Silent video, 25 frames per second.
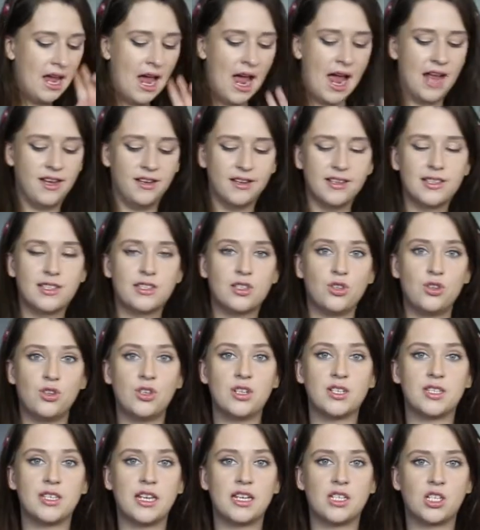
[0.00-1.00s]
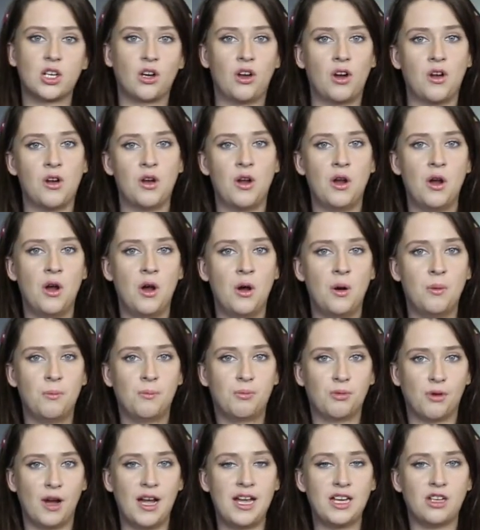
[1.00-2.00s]
and as soon as they turn
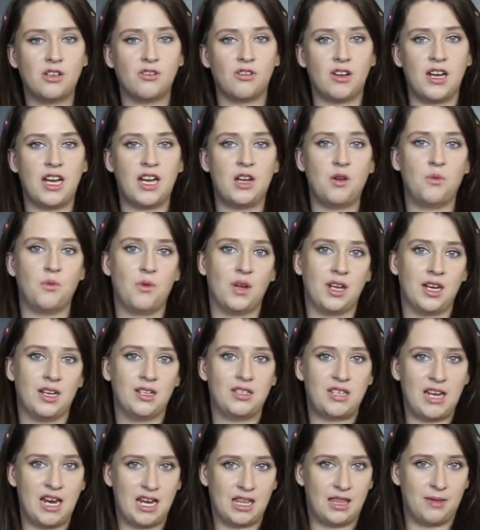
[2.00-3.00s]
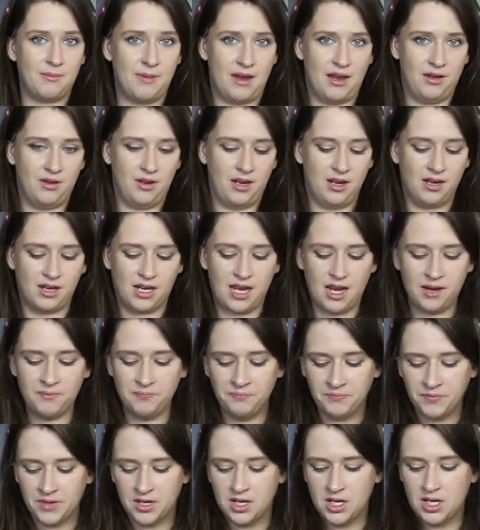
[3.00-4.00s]
bright green, we're gonna take them out, okay?
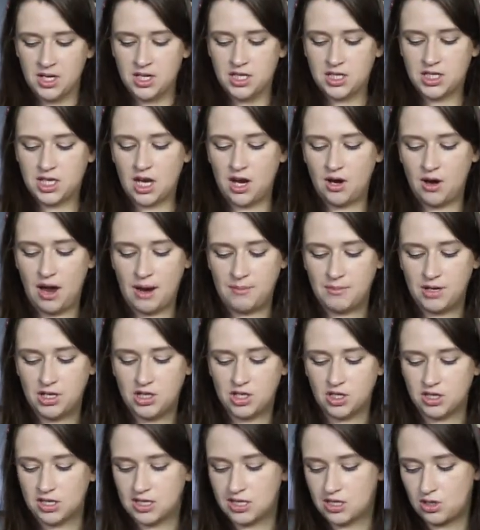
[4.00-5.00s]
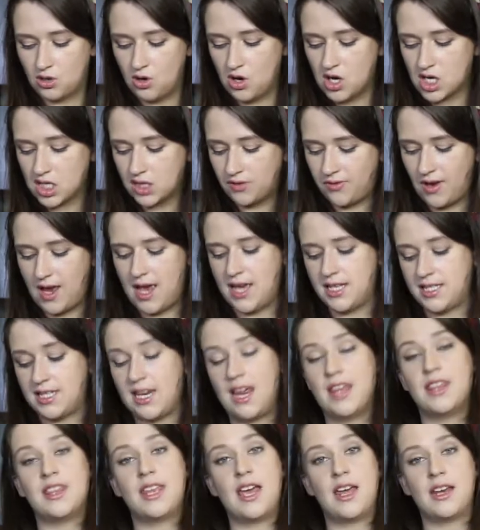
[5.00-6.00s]
So I'm gonna do the stalks first,
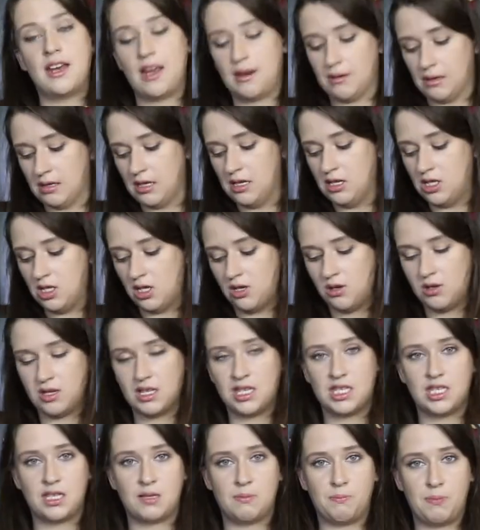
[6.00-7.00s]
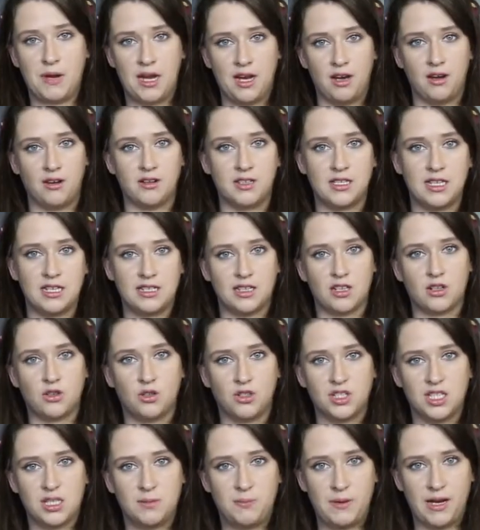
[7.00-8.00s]
and then I'm gonna do the spears. These are
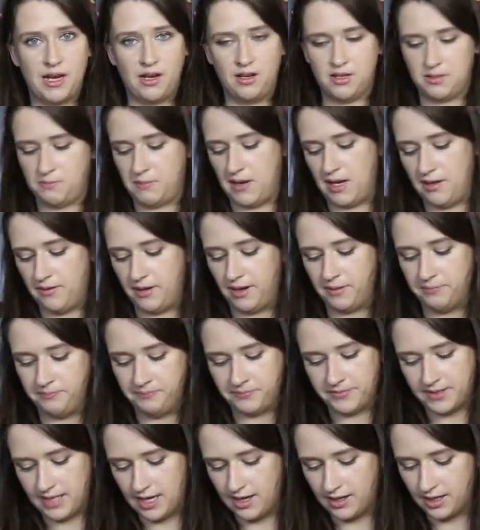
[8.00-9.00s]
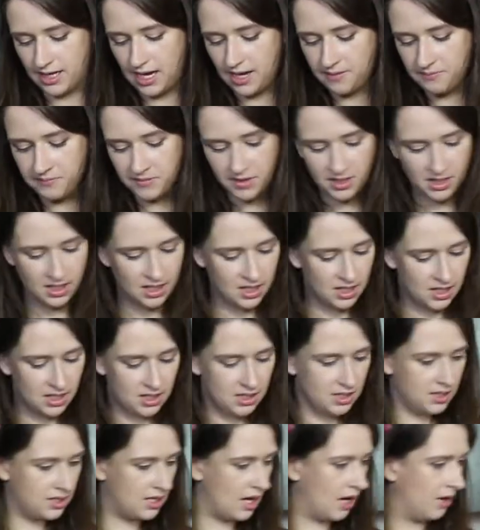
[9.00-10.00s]
called spears, by the way, okay?
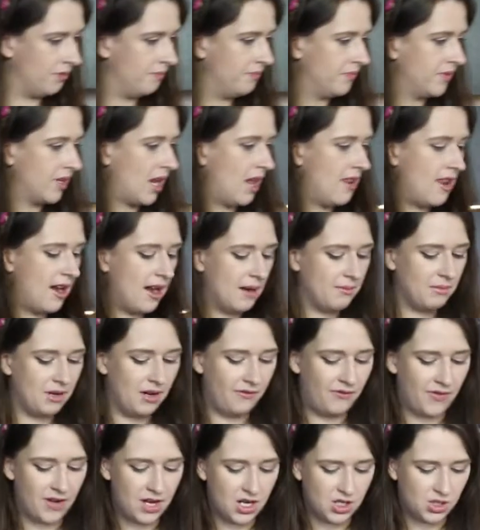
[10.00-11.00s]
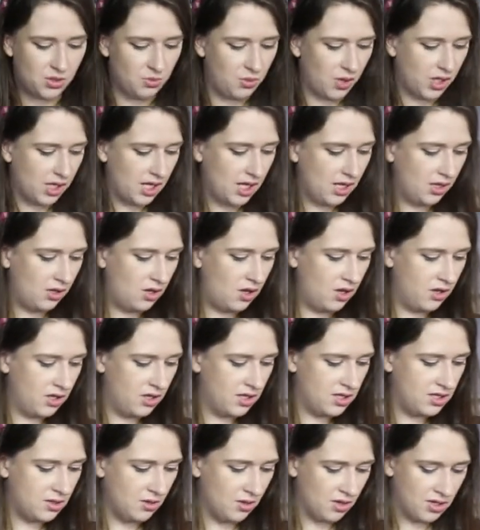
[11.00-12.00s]
So, and then I'm gonna finish working on
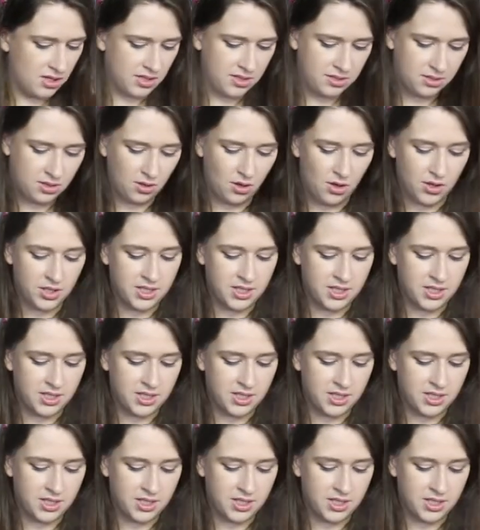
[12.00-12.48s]
the sauce.